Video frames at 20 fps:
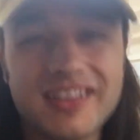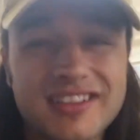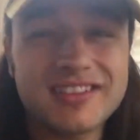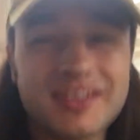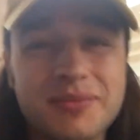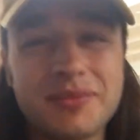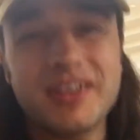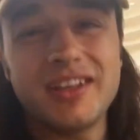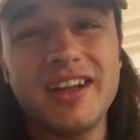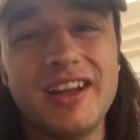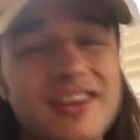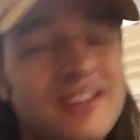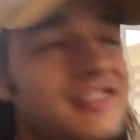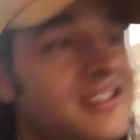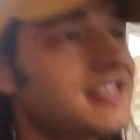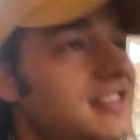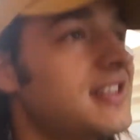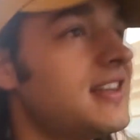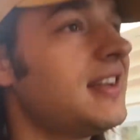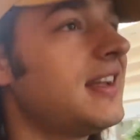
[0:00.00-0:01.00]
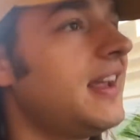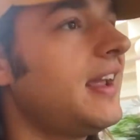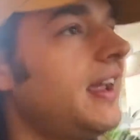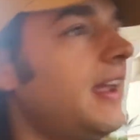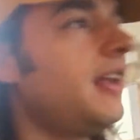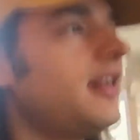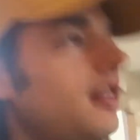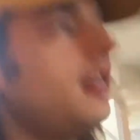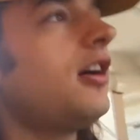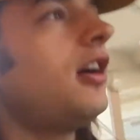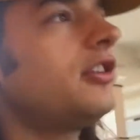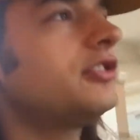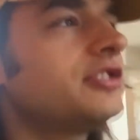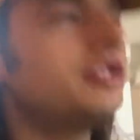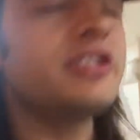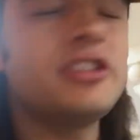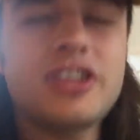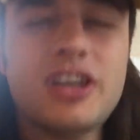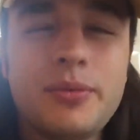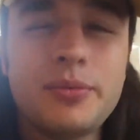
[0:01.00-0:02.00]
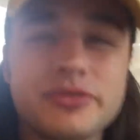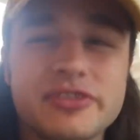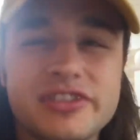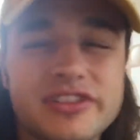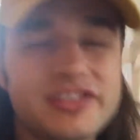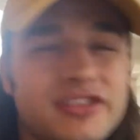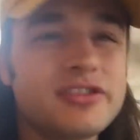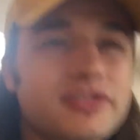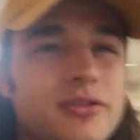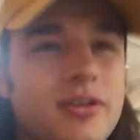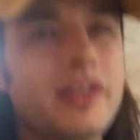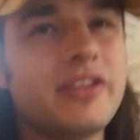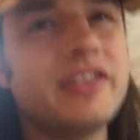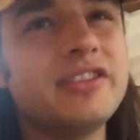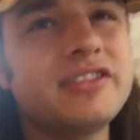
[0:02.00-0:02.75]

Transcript: at something else and uh, I'll show you a couple sneakers around